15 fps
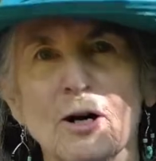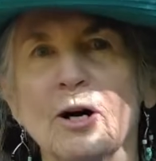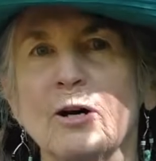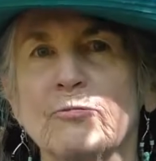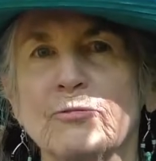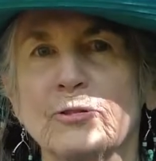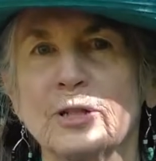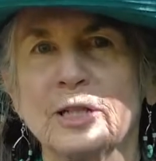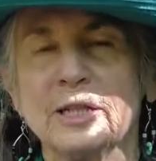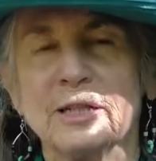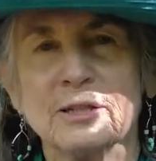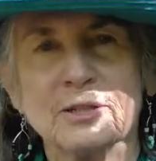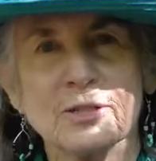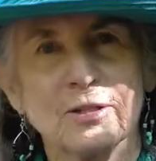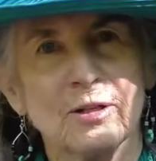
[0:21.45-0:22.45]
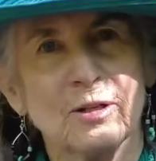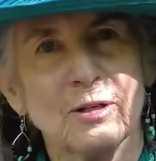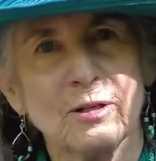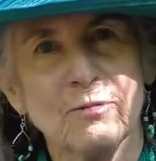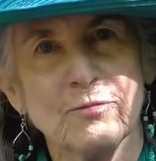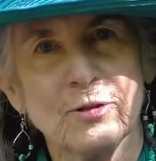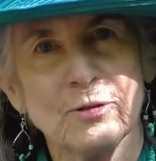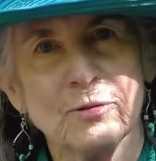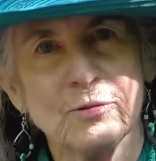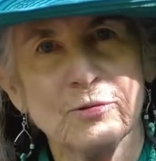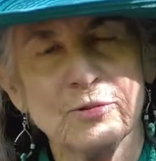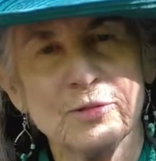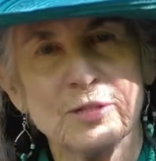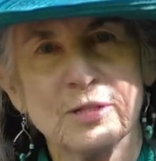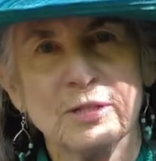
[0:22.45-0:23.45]
offering to all of
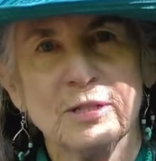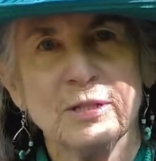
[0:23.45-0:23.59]
those